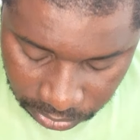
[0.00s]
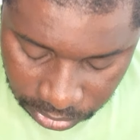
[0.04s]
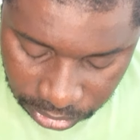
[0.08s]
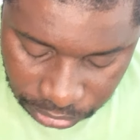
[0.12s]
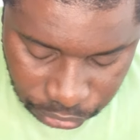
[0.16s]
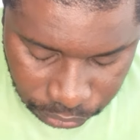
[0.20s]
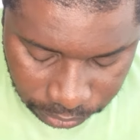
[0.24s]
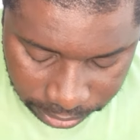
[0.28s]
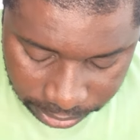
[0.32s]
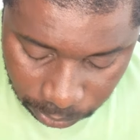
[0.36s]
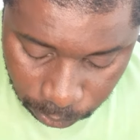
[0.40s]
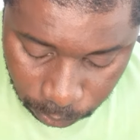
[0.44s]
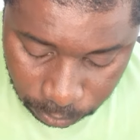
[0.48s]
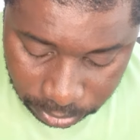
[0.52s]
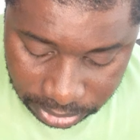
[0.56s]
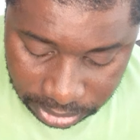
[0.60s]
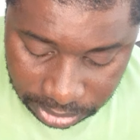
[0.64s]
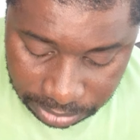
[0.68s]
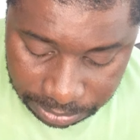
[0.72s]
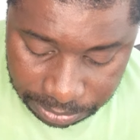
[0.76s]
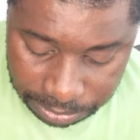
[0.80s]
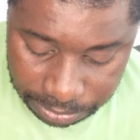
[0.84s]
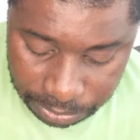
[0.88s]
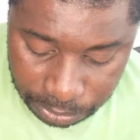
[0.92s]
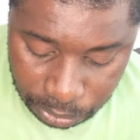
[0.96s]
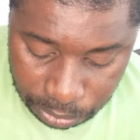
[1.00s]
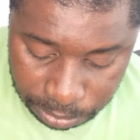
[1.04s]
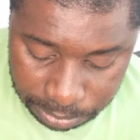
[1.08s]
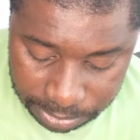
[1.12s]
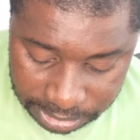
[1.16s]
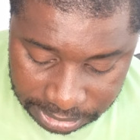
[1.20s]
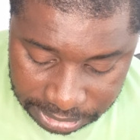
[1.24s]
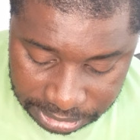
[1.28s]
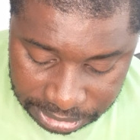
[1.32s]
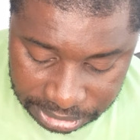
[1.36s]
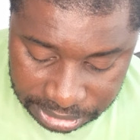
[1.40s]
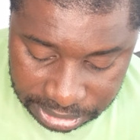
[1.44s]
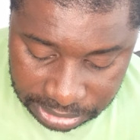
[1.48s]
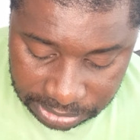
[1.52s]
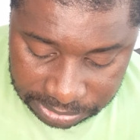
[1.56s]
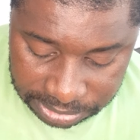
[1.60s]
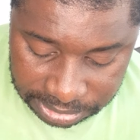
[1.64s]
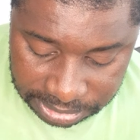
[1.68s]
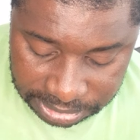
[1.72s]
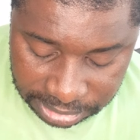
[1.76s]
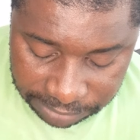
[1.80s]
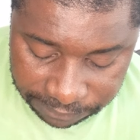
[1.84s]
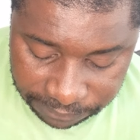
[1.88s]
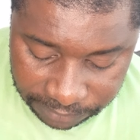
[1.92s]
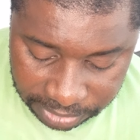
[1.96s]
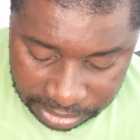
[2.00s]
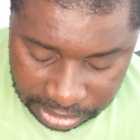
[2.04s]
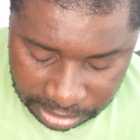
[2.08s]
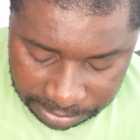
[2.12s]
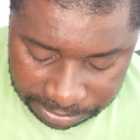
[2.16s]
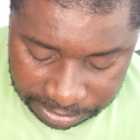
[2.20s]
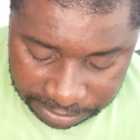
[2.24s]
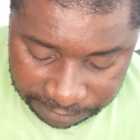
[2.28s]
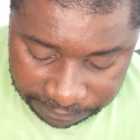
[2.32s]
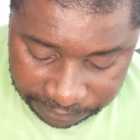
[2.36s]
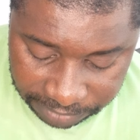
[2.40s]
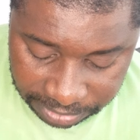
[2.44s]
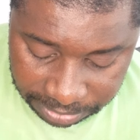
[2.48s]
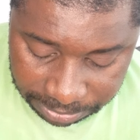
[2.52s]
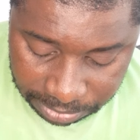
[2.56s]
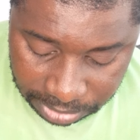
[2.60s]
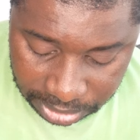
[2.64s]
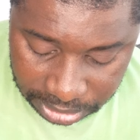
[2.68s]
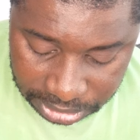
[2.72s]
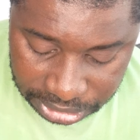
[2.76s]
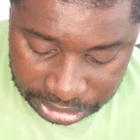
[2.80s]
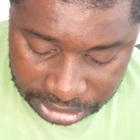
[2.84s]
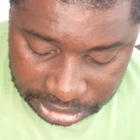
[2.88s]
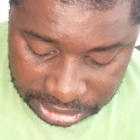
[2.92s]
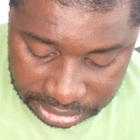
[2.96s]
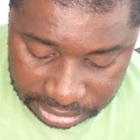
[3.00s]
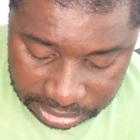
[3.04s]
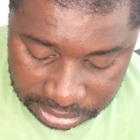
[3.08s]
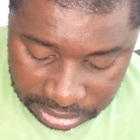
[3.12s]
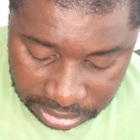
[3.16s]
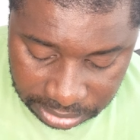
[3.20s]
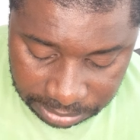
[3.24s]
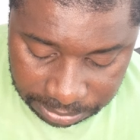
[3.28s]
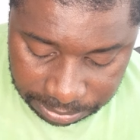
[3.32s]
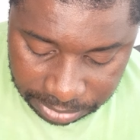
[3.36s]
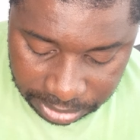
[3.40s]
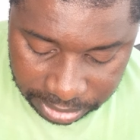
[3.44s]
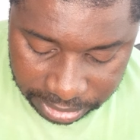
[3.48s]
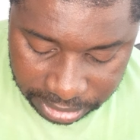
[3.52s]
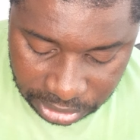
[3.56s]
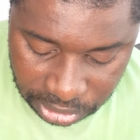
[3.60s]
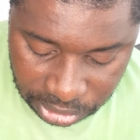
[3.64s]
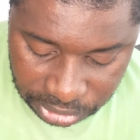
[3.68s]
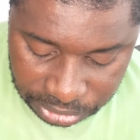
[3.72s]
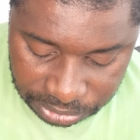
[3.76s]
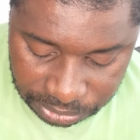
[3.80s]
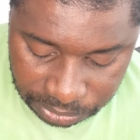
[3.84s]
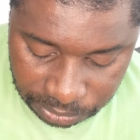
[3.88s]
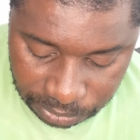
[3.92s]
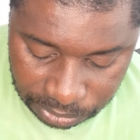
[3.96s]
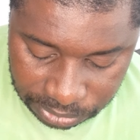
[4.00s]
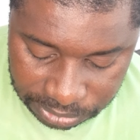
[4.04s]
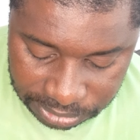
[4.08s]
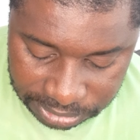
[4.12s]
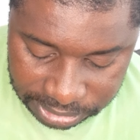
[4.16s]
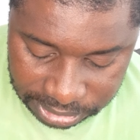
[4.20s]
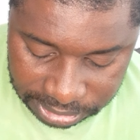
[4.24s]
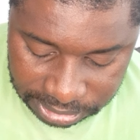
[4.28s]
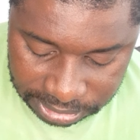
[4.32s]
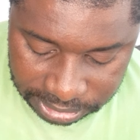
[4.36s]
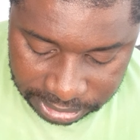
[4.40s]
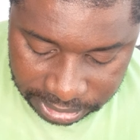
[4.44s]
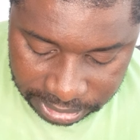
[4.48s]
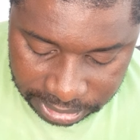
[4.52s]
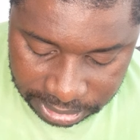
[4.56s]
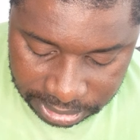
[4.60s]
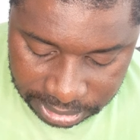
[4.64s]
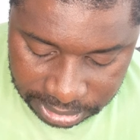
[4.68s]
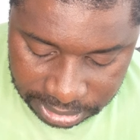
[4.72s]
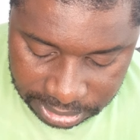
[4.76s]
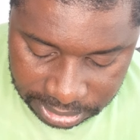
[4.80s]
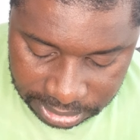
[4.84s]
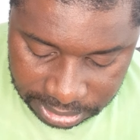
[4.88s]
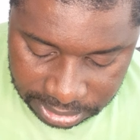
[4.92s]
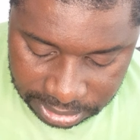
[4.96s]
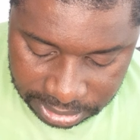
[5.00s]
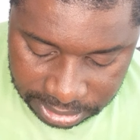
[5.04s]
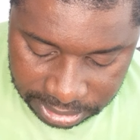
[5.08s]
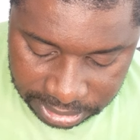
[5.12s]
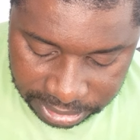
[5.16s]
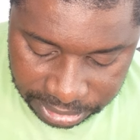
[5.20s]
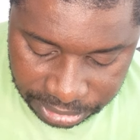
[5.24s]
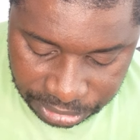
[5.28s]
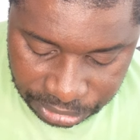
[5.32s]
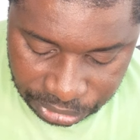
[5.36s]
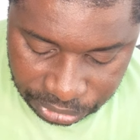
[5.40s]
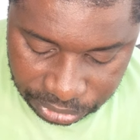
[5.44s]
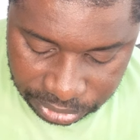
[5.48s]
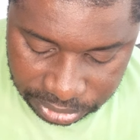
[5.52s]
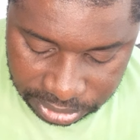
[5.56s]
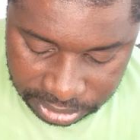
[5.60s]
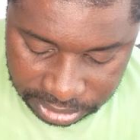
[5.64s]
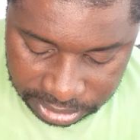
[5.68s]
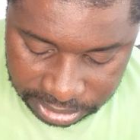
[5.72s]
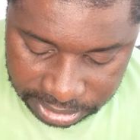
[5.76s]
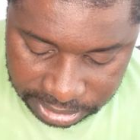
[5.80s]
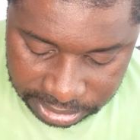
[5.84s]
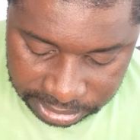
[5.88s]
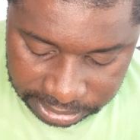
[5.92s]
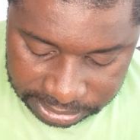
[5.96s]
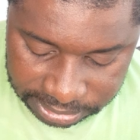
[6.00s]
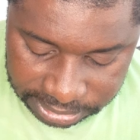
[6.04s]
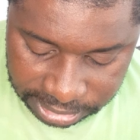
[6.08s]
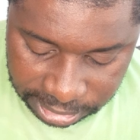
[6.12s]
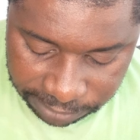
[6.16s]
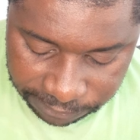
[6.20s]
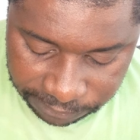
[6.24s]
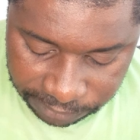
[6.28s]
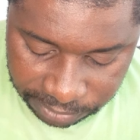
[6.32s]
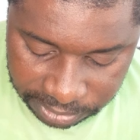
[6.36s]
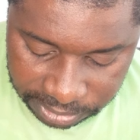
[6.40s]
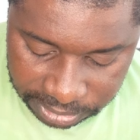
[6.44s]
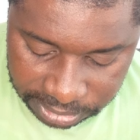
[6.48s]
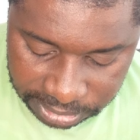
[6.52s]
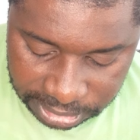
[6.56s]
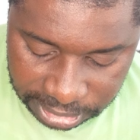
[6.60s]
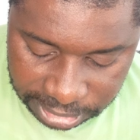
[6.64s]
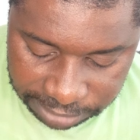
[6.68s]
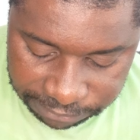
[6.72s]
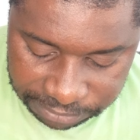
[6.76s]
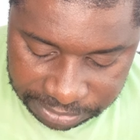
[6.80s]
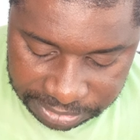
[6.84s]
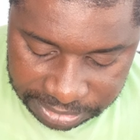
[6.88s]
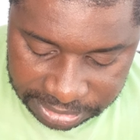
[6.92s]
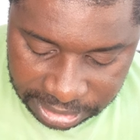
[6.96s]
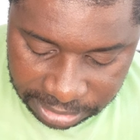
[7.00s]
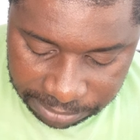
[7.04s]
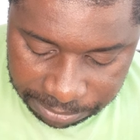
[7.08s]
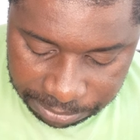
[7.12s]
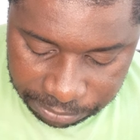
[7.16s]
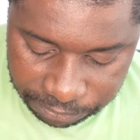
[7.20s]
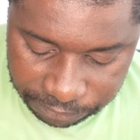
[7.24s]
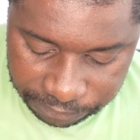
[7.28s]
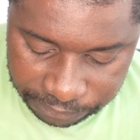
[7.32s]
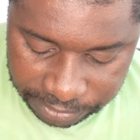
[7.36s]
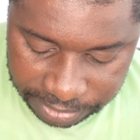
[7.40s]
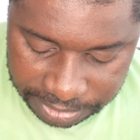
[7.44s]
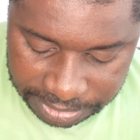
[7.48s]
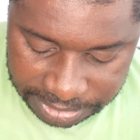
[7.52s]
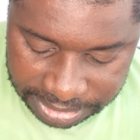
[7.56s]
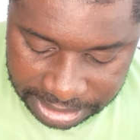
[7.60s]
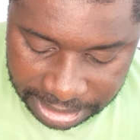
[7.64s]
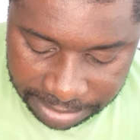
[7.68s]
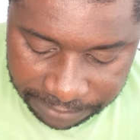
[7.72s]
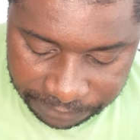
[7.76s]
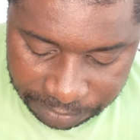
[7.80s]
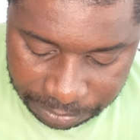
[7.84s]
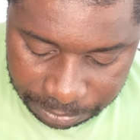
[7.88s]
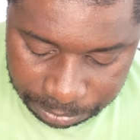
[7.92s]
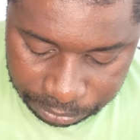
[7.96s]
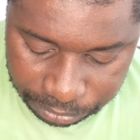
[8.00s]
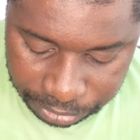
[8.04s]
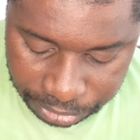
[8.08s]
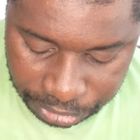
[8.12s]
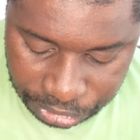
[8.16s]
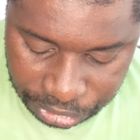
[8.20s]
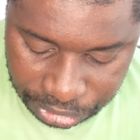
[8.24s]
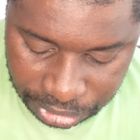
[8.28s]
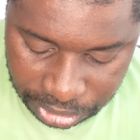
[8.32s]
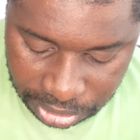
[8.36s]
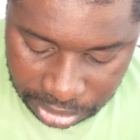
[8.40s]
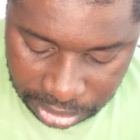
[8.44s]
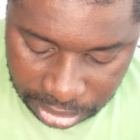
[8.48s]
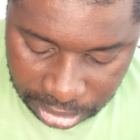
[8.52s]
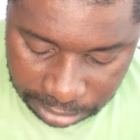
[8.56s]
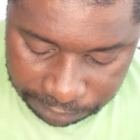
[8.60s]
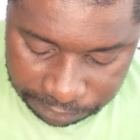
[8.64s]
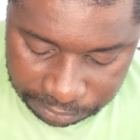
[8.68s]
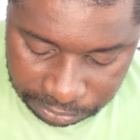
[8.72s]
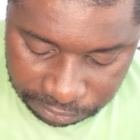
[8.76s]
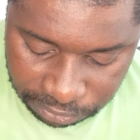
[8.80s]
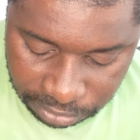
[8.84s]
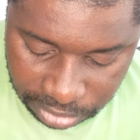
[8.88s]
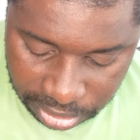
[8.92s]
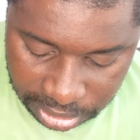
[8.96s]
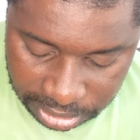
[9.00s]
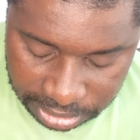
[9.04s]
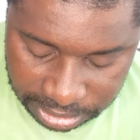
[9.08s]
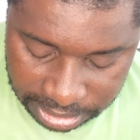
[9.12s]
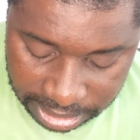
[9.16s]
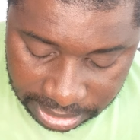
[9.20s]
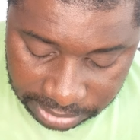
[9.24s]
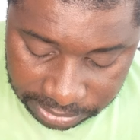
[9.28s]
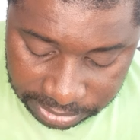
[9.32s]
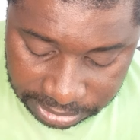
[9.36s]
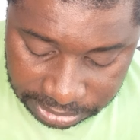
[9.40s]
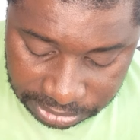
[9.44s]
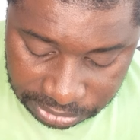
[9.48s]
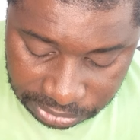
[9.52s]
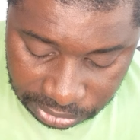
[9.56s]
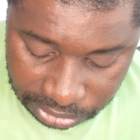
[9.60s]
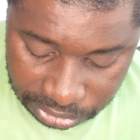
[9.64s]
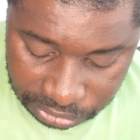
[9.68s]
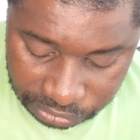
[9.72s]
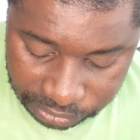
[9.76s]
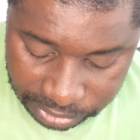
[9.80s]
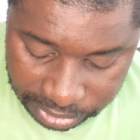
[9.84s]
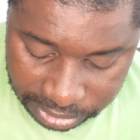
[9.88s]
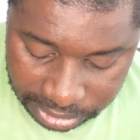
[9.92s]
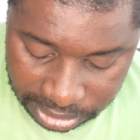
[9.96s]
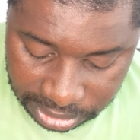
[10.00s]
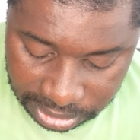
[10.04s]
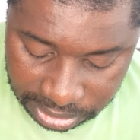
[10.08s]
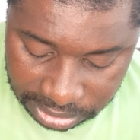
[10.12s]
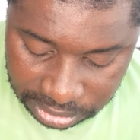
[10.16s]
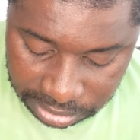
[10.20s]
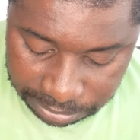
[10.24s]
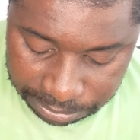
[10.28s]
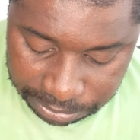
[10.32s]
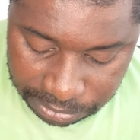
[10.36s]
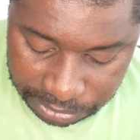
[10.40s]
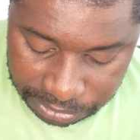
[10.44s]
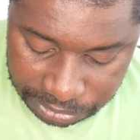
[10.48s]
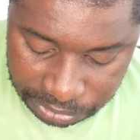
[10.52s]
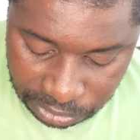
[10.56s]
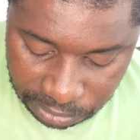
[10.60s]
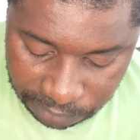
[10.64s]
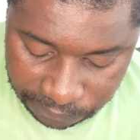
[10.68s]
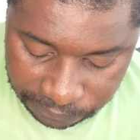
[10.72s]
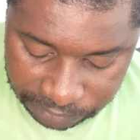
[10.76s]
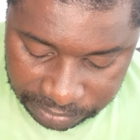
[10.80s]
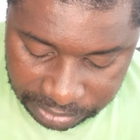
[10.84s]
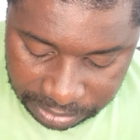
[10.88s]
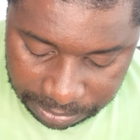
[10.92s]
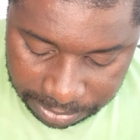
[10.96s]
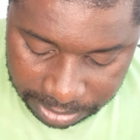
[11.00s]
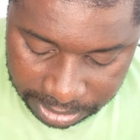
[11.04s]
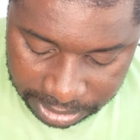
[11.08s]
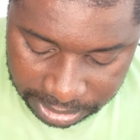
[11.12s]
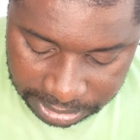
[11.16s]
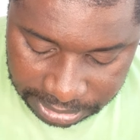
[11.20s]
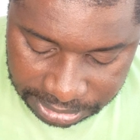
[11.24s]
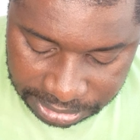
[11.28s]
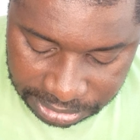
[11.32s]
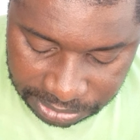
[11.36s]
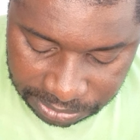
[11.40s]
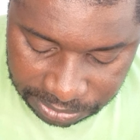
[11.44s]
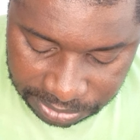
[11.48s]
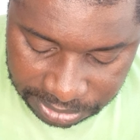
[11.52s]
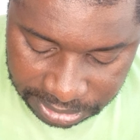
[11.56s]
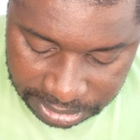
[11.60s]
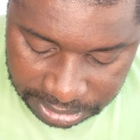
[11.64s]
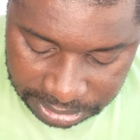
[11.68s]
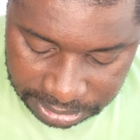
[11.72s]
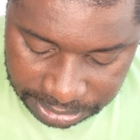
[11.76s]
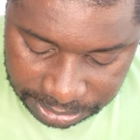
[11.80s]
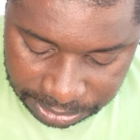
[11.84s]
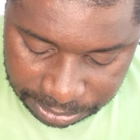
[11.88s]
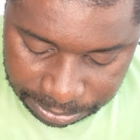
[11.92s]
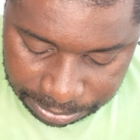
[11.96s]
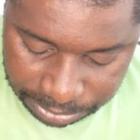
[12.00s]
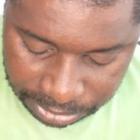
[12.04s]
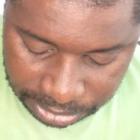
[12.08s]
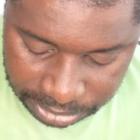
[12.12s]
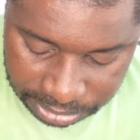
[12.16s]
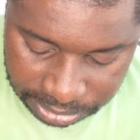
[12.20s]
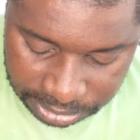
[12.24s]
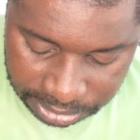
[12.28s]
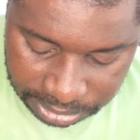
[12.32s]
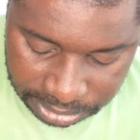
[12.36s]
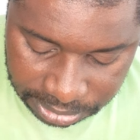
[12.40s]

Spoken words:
Willian, who missed Chelsea's FA Cup defeat by Arsenal on Saturday, injured, is definitely leaving Stamford Bridge after running down his contract. The Blues offered him a 2-year deal but